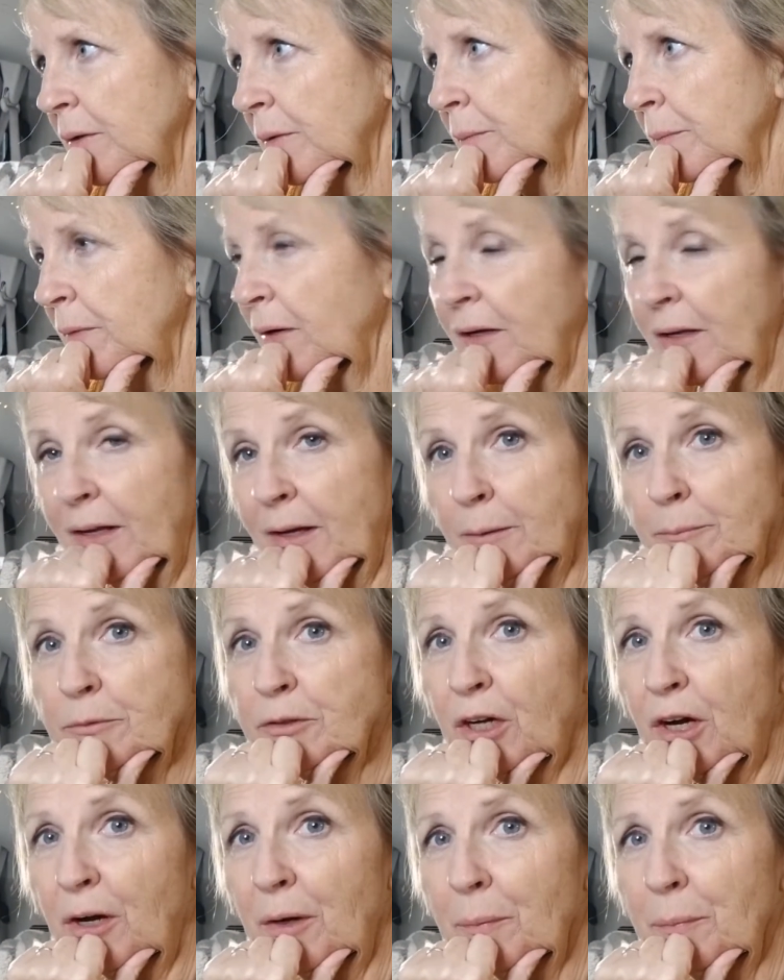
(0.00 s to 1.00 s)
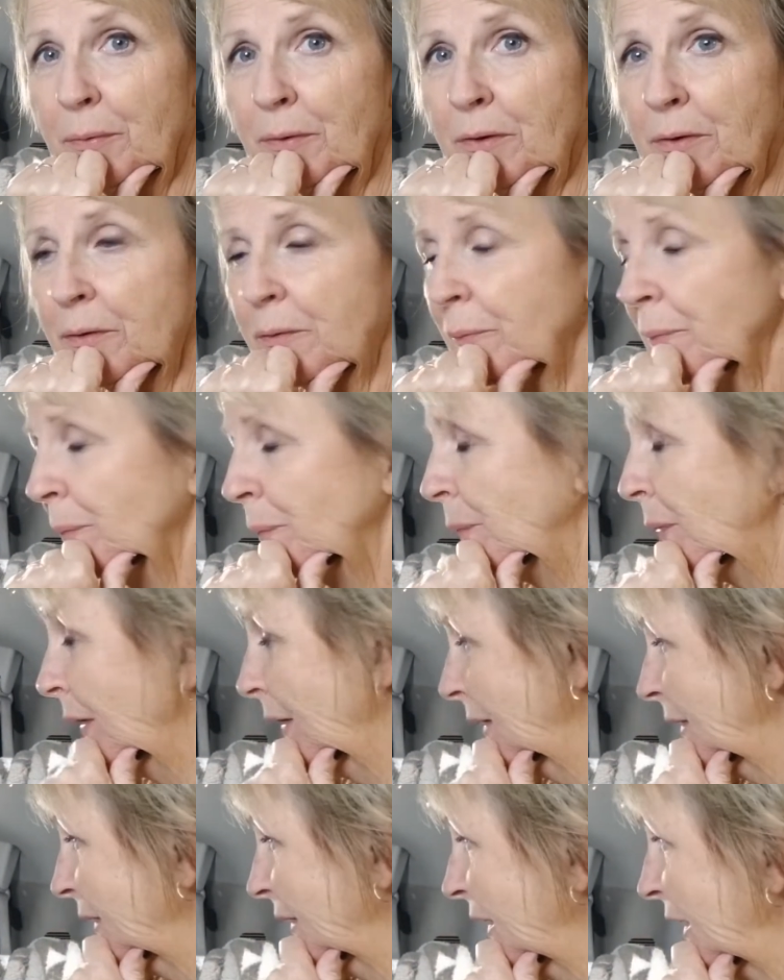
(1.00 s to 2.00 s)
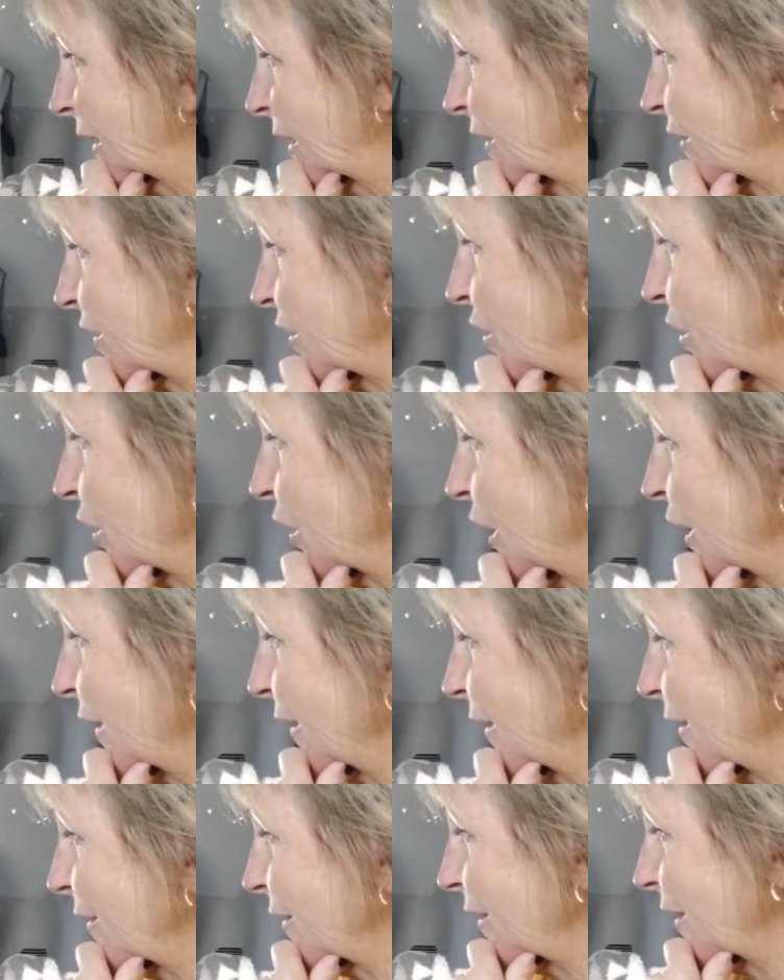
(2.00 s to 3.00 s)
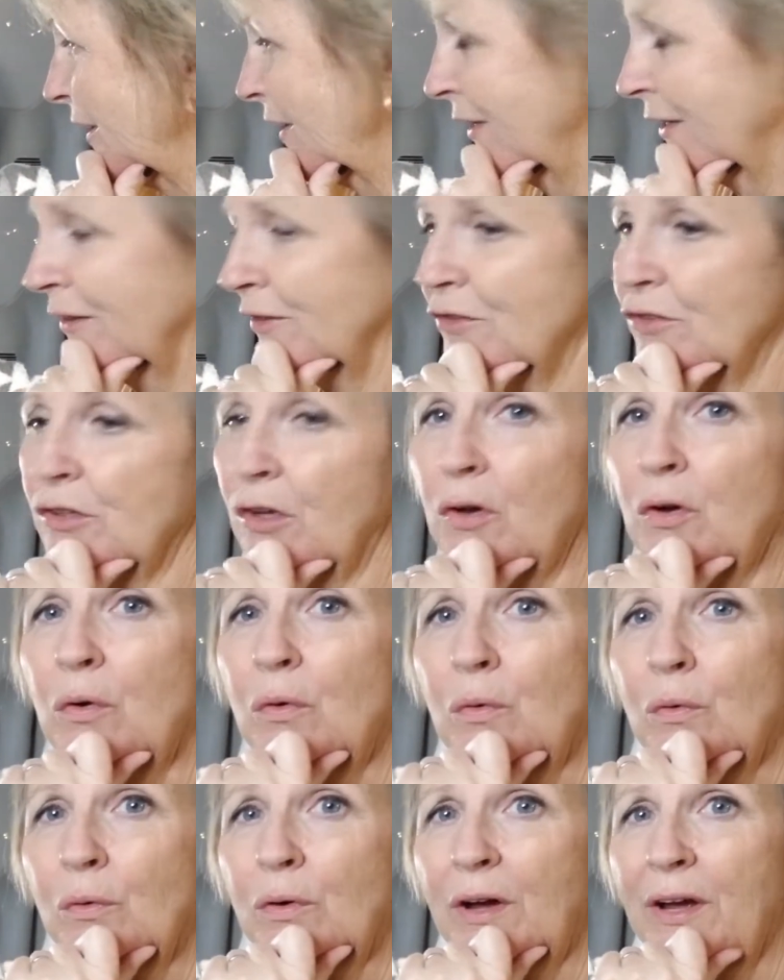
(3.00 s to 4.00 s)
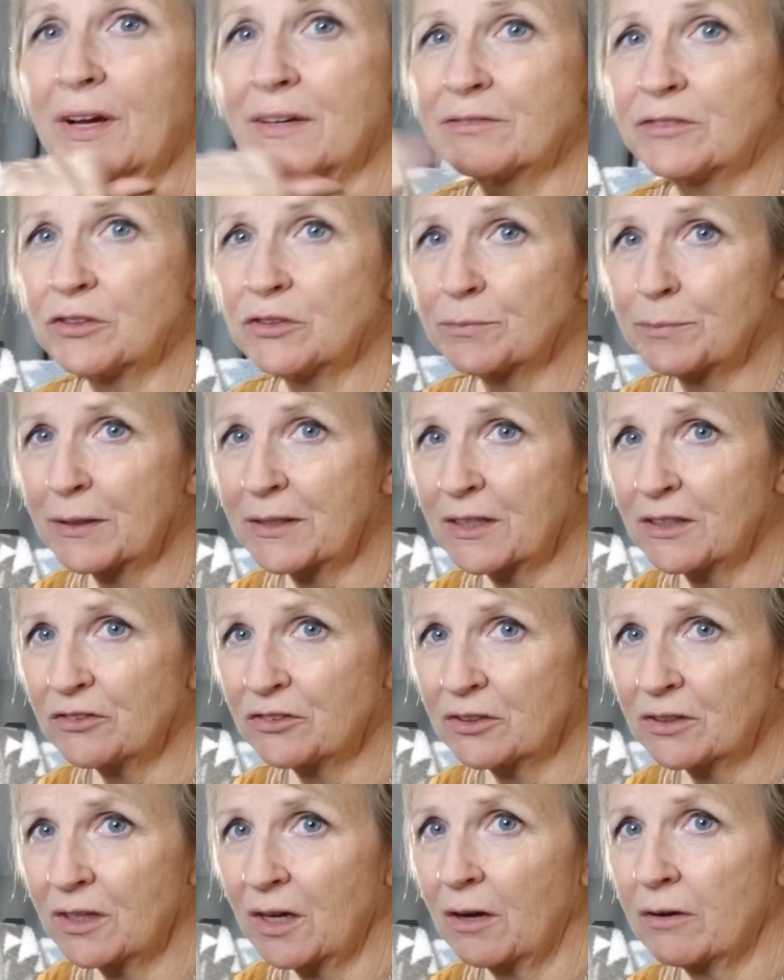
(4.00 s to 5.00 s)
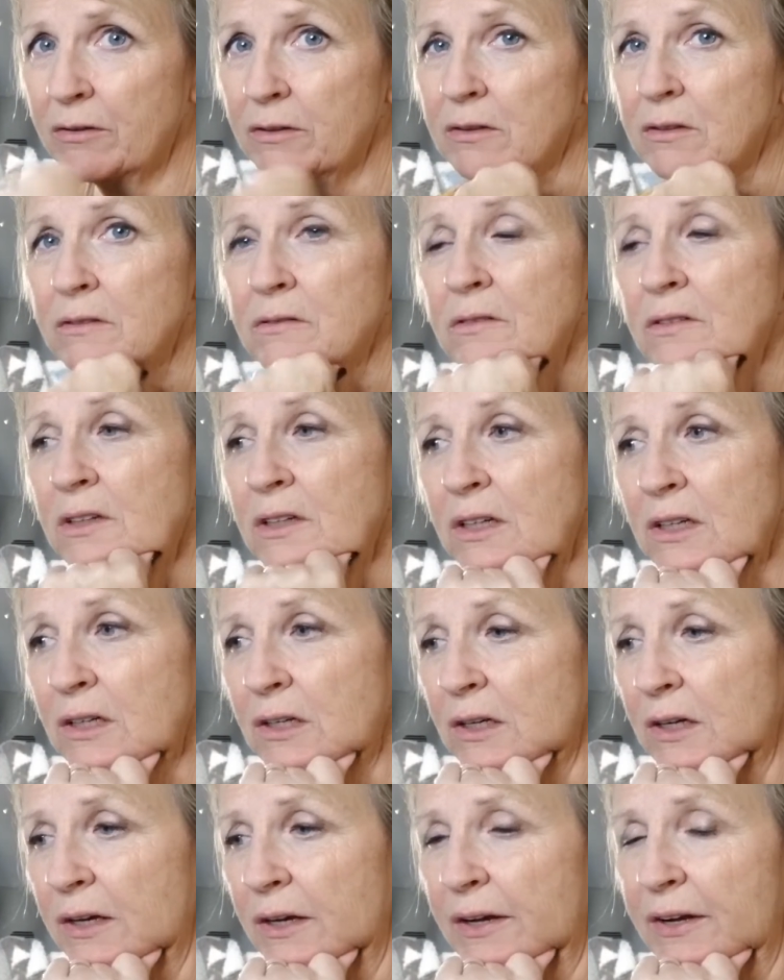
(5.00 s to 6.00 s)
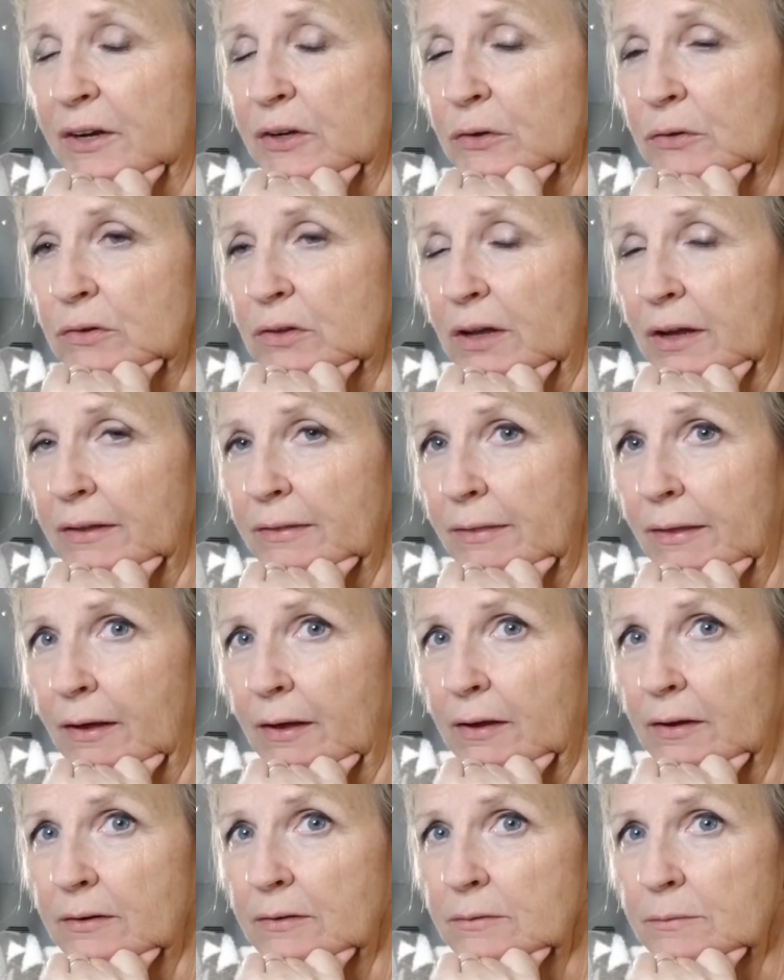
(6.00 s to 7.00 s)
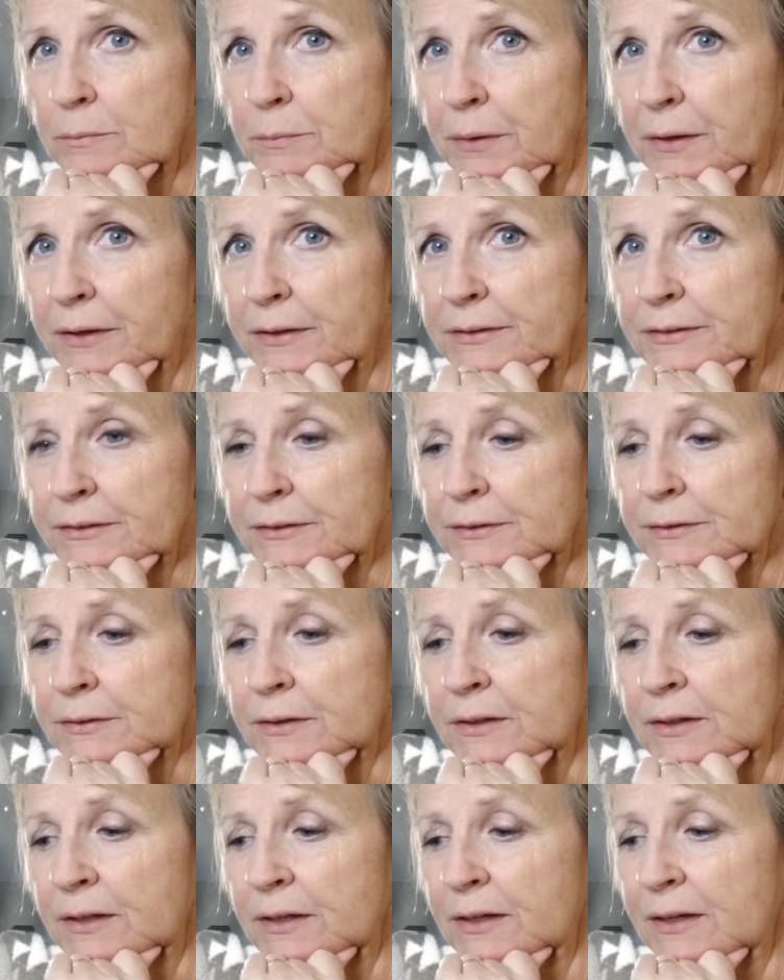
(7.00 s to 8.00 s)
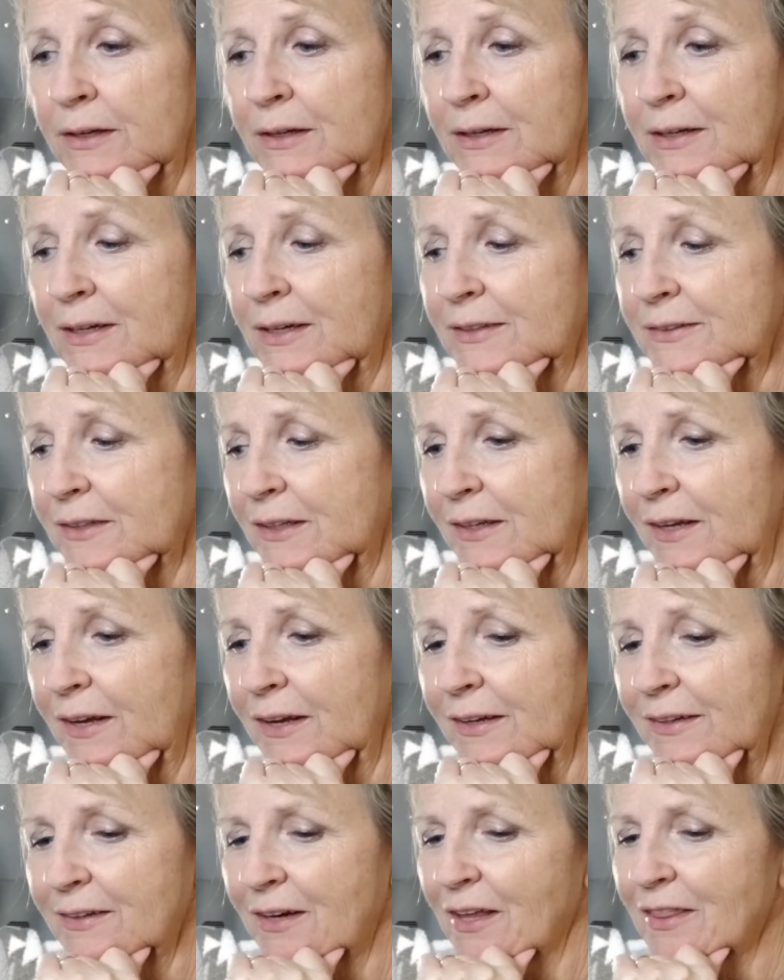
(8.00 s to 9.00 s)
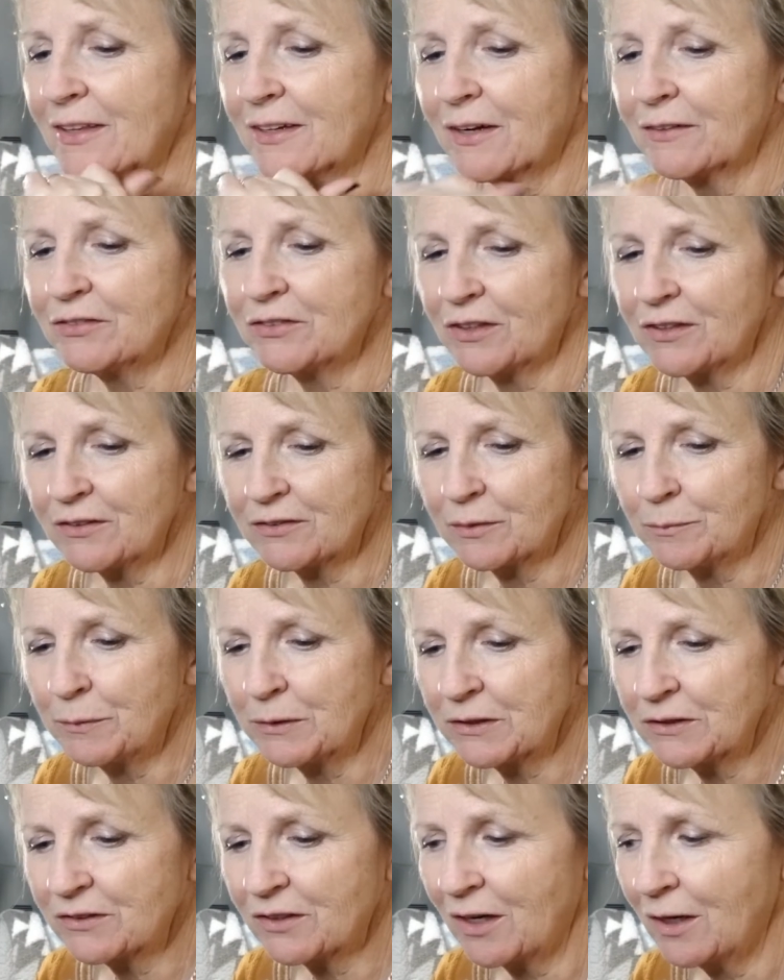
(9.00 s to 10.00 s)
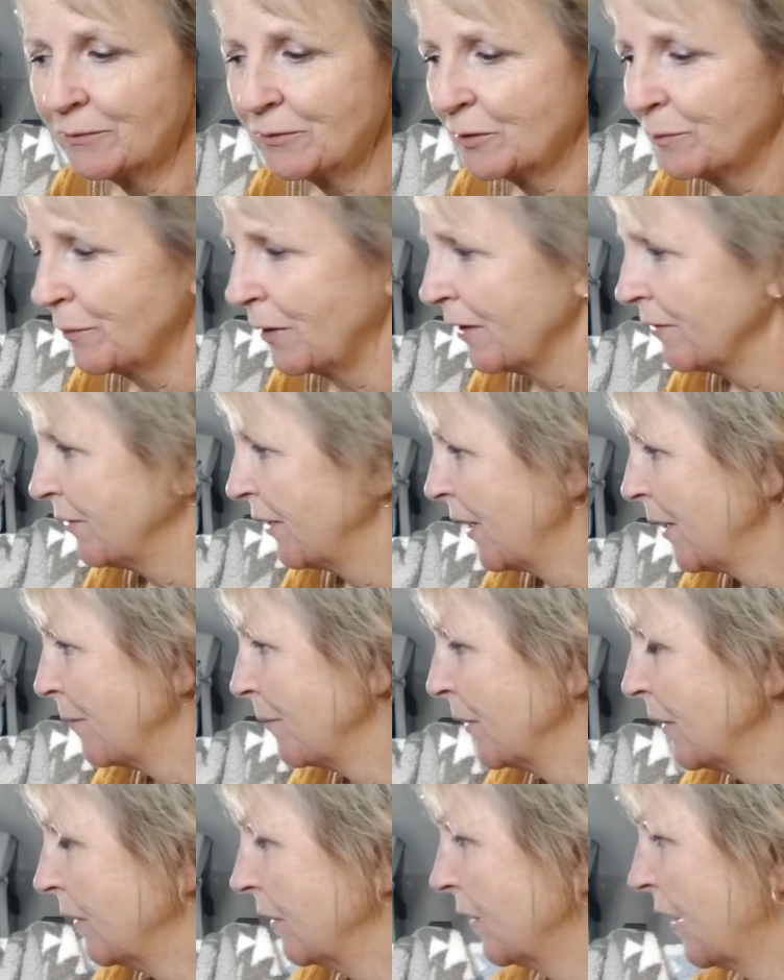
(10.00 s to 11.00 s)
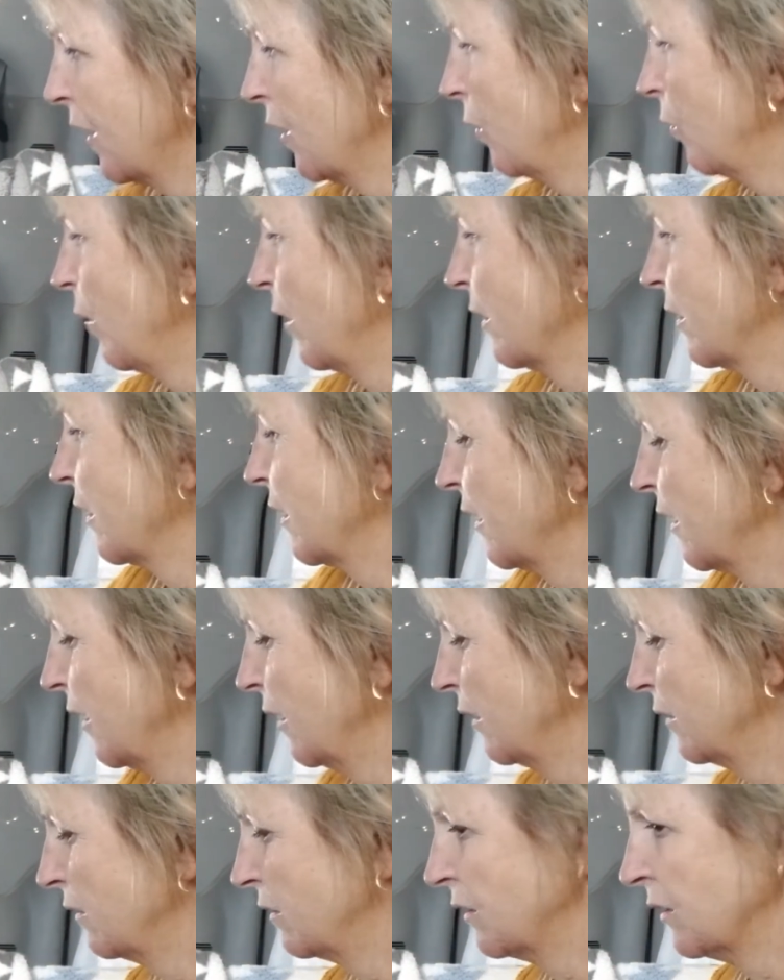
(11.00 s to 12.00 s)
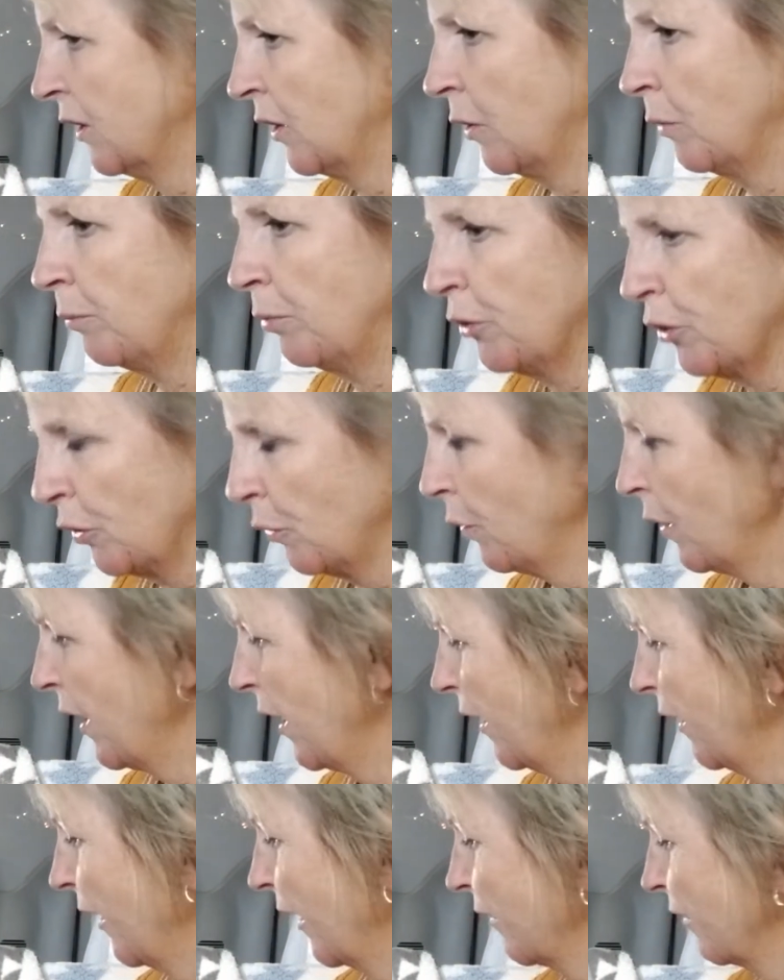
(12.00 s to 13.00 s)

my laptop, but it doesn't hook in this thing, so I have to use my kitchen counter, and I don't like that. But because I think I've said this a million times in my van build, I don't want things put away. Like